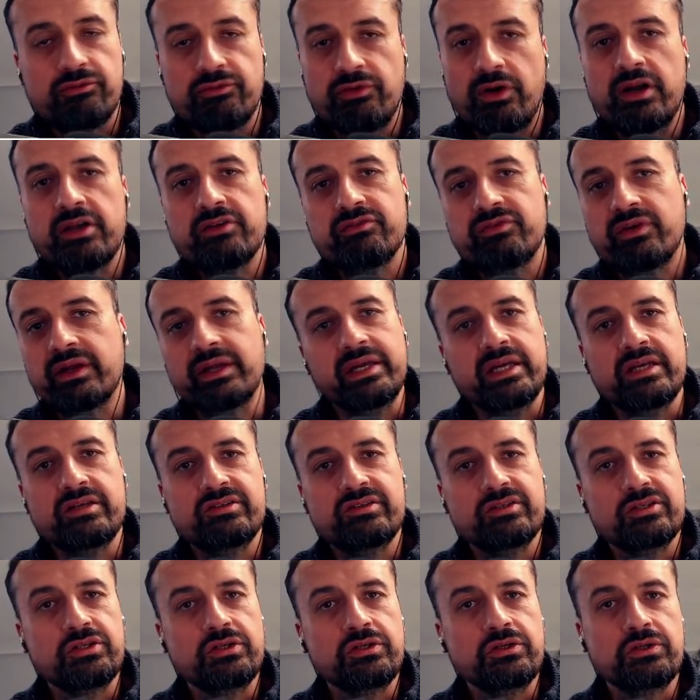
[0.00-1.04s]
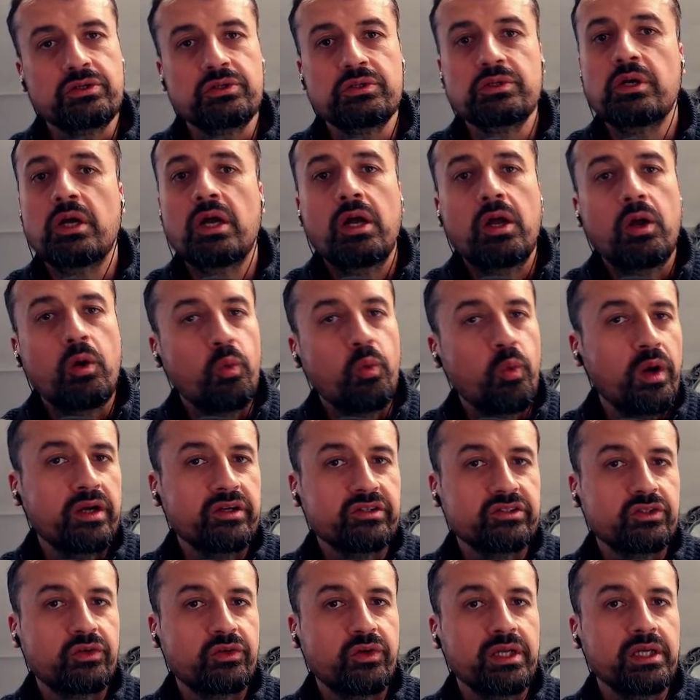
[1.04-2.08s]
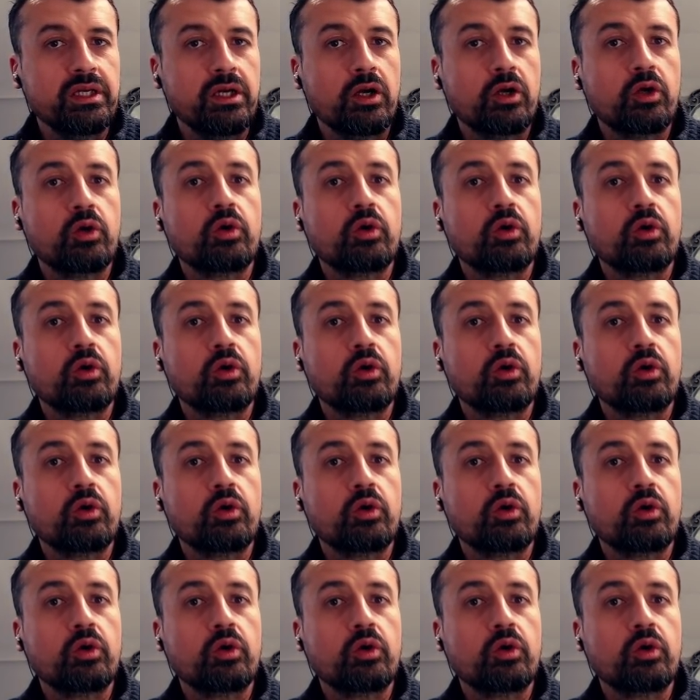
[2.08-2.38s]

Very, very easy to do, works great